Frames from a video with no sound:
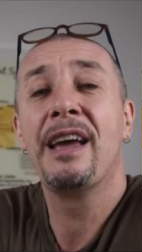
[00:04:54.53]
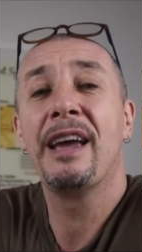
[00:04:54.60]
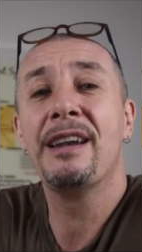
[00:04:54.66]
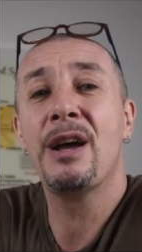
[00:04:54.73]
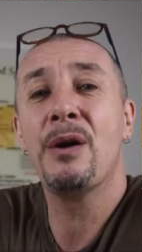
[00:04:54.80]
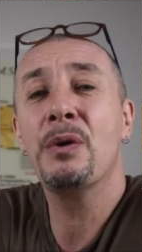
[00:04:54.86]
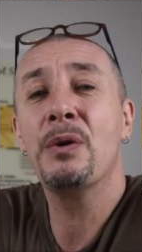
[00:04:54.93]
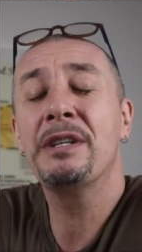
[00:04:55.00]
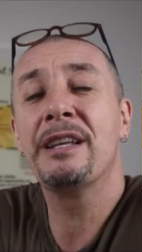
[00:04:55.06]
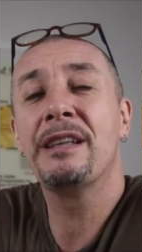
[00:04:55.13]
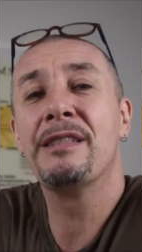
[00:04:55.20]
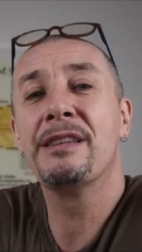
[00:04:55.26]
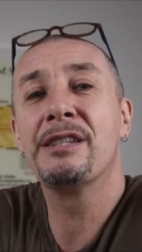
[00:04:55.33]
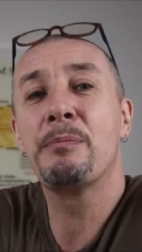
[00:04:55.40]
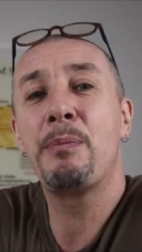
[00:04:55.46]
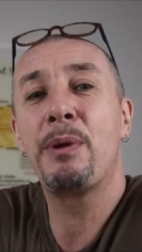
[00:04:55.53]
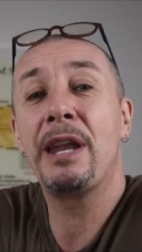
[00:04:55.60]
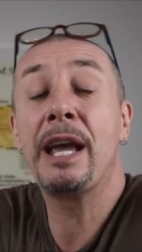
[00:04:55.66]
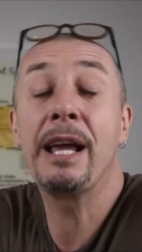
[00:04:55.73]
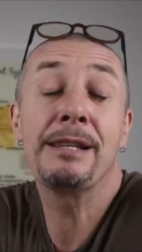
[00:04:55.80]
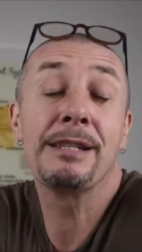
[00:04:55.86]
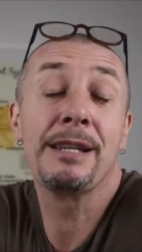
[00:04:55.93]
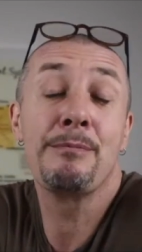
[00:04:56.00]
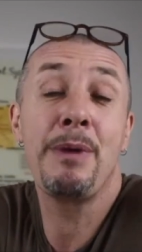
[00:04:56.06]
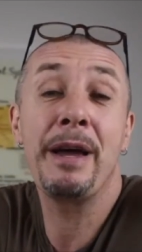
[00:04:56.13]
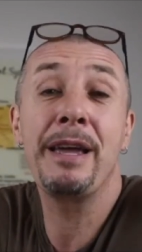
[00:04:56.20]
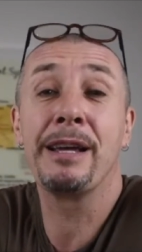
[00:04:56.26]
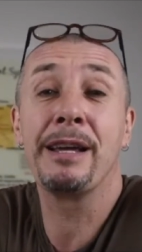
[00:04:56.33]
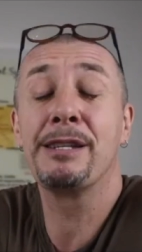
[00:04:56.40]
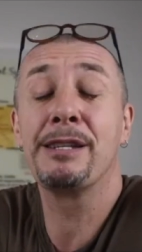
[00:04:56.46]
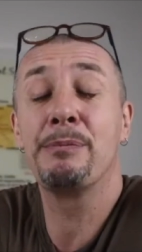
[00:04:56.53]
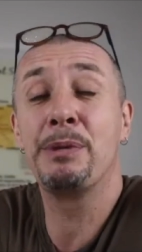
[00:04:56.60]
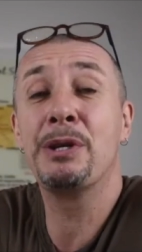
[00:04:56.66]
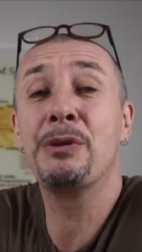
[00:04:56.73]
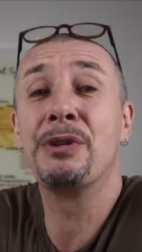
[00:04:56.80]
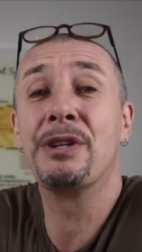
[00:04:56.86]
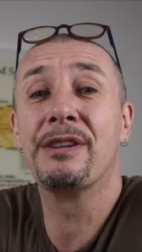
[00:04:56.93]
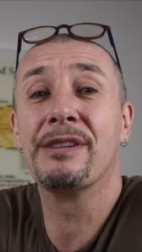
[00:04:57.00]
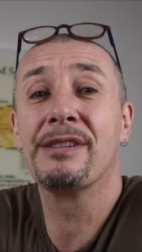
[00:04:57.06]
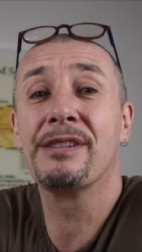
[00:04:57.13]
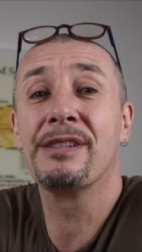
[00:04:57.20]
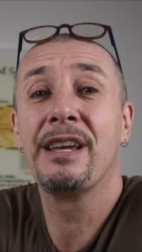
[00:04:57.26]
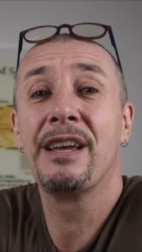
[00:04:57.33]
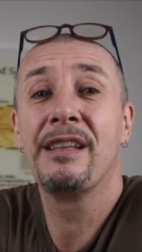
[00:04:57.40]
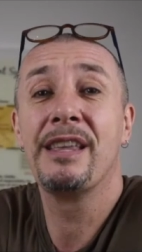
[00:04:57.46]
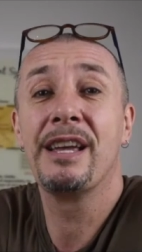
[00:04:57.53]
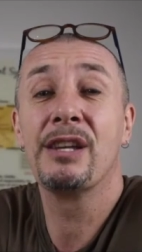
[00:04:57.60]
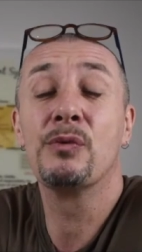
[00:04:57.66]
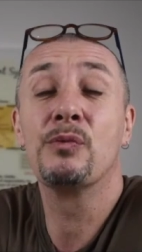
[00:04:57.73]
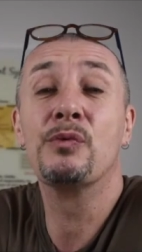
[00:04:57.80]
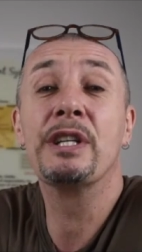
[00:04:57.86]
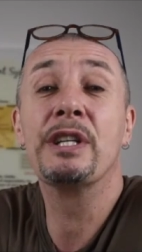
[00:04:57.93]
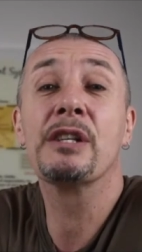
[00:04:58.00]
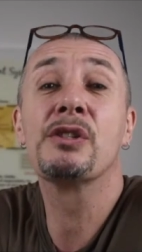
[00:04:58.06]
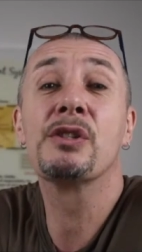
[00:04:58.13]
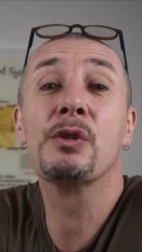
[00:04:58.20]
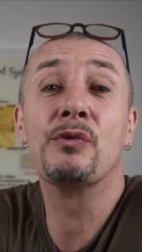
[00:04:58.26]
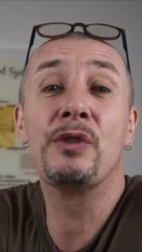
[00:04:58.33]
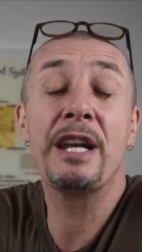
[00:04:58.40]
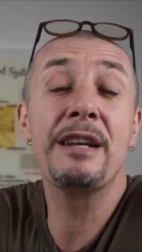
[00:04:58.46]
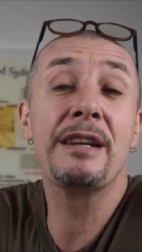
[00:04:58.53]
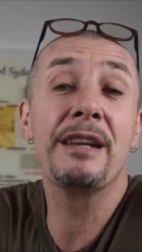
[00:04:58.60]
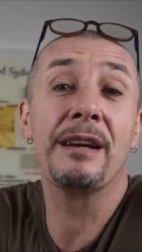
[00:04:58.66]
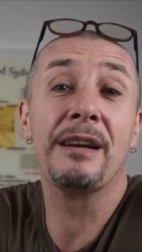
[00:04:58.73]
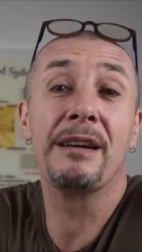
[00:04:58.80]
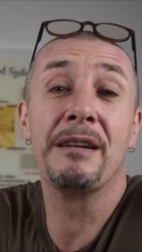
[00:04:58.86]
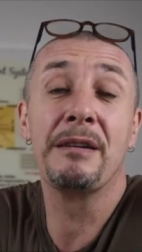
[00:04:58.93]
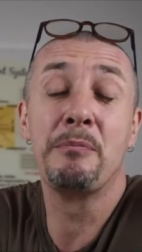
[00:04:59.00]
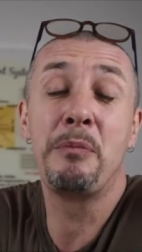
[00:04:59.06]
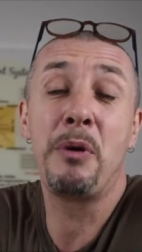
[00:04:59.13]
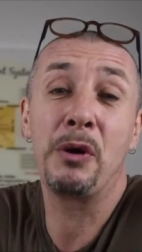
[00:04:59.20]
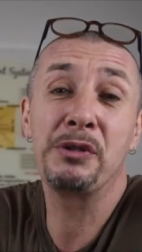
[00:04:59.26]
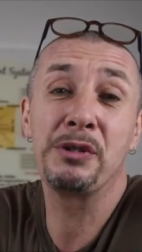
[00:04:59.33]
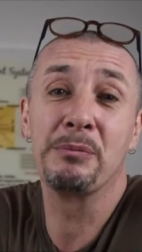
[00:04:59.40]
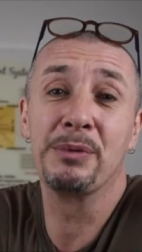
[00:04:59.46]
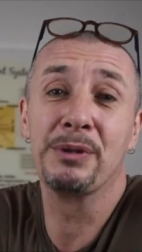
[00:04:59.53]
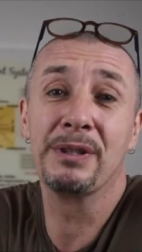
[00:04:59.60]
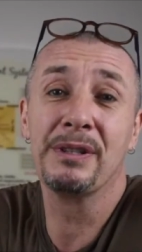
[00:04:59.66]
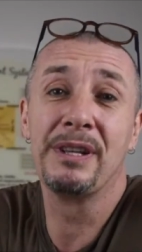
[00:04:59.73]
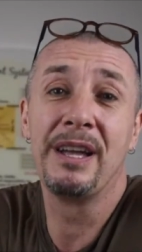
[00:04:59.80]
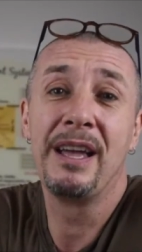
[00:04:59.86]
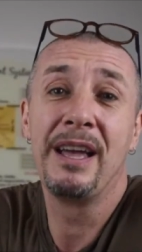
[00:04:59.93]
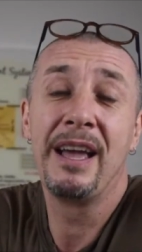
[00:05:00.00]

And only in this place, in my experience, there's real surrender possible.